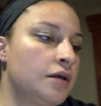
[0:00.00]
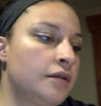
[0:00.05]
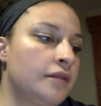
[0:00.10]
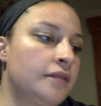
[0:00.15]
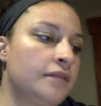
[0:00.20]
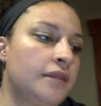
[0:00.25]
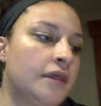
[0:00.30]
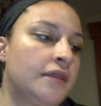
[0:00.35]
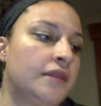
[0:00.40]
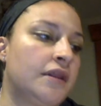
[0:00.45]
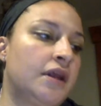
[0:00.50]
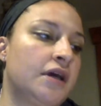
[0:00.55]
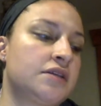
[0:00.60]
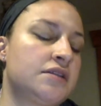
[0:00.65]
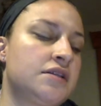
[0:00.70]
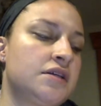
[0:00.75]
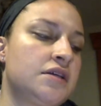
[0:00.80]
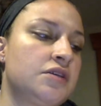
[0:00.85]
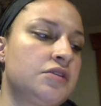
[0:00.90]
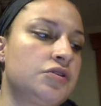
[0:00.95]
Then the next
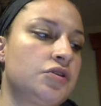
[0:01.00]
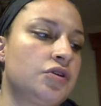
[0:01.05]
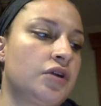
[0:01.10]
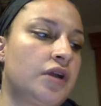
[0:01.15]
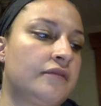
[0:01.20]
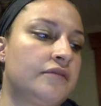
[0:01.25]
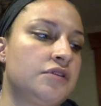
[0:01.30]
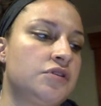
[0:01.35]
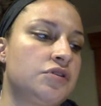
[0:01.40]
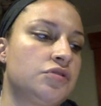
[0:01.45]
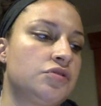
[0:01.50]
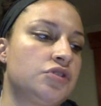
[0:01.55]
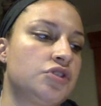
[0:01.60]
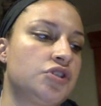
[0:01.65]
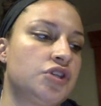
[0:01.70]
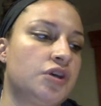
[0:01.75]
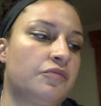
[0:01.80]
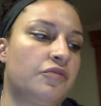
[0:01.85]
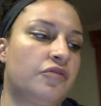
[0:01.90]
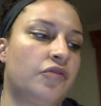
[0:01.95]
thing is you're going to have the students
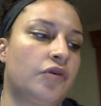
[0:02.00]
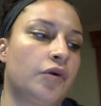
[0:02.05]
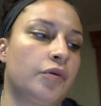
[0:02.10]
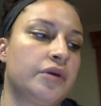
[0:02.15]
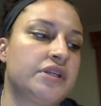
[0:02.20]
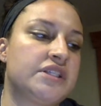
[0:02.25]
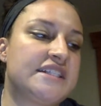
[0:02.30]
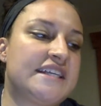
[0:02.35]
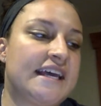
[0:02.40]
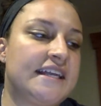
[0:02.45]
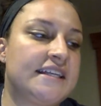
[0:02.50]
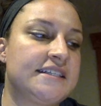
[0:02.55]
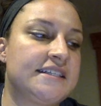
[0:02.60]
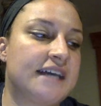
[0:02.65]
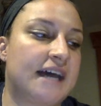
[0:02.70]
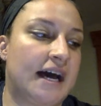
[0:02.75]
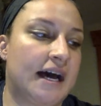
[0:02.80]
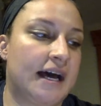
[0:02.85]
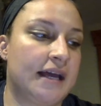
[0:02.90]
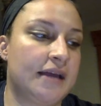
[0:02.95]
jump forward 10
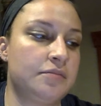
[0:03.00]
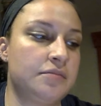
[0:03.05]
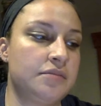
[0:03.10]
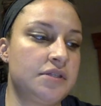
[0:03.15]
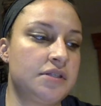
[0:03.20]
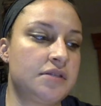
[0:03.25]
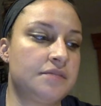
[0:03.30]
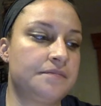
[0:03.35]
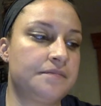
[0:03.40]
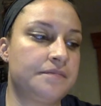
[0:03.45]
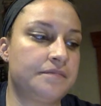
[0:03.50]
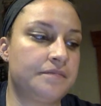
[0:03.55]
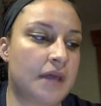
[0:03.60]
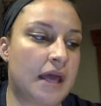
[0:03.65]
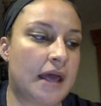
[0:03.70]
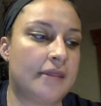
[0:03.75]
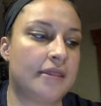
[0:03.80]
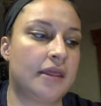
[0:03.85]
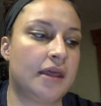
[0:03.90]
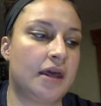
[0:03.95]
times,
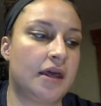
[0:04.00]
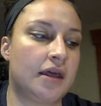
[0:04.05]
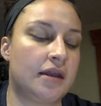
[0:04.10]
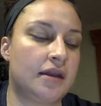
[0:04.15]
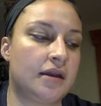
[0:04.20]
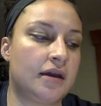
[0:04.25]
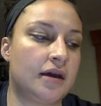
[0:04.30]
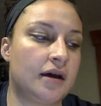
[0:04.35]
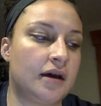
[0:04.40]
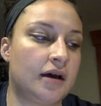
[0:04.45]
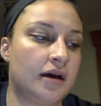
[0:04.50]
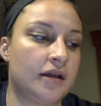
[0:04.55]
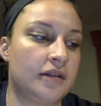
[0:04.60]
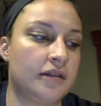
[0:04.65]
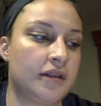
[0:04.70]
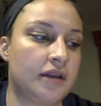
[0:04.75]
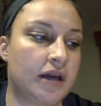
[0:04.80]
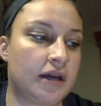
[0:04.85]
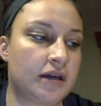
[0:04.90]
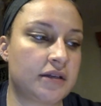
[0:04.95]
and then the
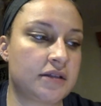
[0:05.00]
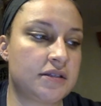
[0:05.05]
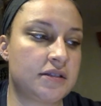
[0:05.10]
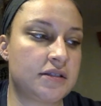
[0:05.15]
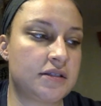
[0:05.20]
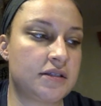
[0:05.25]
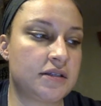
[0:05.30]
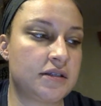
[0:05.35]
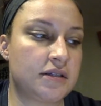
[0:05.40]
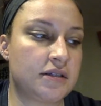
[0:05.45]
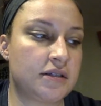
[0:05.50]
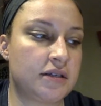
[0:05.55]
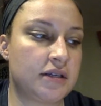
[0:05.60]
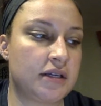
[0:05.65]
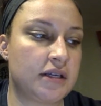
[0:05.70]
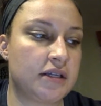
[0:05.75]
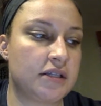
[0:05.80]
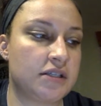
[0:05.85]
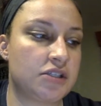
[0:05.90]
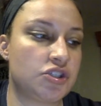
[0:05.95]
next
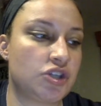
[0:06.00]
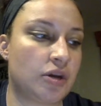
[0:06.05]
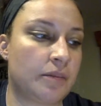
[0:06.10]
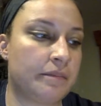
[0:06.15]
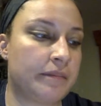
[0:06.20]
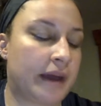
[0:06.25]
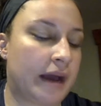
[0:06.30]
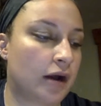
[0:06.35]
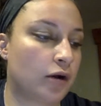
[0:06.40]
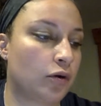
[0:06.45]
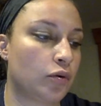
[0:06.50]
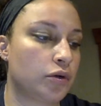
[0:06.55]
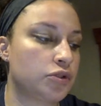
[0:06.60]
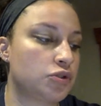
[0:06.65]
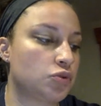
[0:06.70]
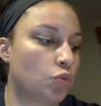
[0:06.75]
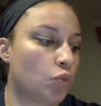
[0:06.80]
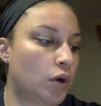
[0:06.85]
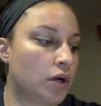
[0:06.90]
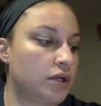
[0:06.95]
is jump backwards
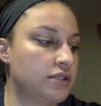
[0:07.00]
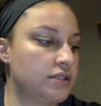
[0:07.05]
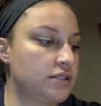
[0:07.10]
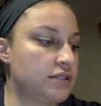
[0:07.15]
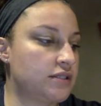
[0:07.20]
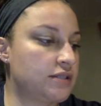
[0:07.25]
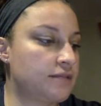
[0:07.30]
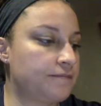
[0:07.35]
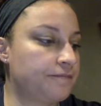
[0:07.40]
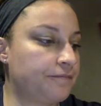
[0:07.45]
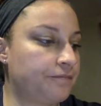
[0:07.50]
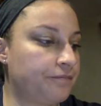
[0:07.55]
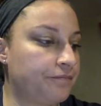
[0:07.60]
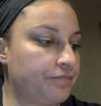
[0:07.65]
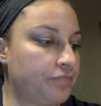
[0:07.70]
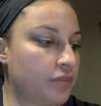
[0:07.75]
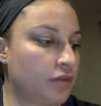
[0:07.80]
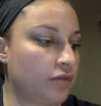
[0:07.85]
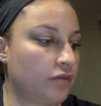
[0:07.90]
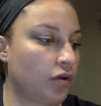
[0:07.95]
once.
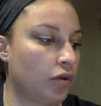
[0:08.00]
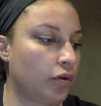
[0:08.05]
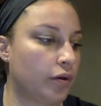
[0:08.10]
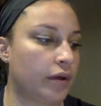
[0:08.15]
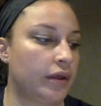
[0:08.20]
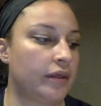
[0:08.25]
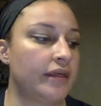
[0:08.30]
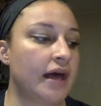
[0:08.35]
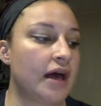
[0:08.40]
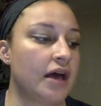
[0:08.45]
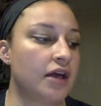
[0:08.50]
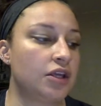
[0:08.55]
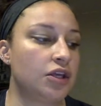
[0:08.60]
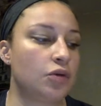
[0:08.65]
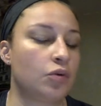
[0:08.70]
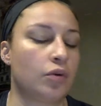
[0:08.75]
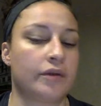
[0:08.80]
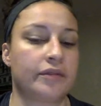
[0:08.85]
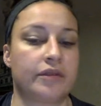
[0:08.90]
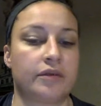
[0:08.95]
Following that, you
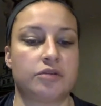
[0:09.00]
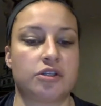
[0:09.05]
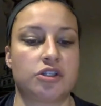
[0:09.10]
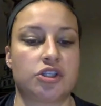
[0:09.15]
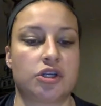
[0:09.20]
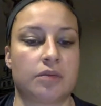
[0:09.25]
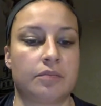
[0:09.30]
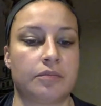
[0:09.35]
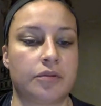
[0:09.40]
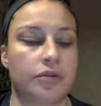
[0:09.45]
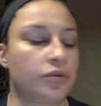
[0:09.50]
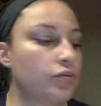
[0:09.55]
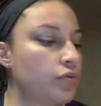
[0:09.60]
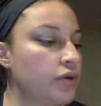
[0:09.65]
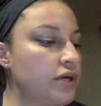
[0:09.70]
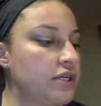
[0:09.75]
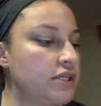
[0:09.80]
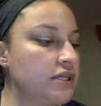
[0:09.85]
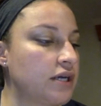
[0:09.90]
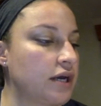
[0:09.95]
want them to jump
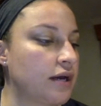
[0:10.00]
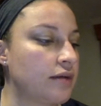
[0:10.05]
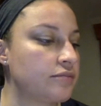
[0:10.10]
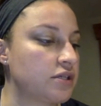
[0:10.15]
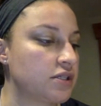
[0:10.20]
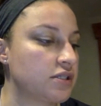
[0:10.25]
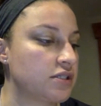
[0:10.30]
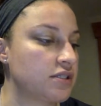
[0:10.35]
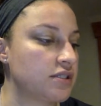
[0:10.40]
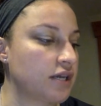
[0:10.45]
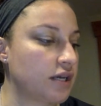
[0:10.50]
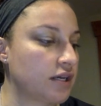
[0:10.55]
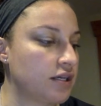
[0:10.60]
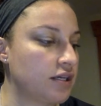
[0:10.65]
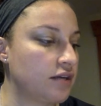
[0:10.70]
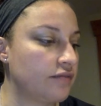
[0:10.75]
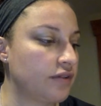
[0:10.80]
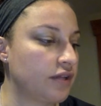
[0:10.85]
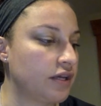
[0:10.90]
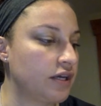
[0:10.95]
3 times
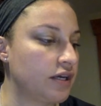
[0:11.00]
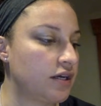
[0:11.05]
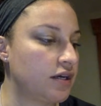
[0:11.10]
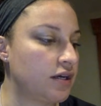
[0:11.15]
consecutively,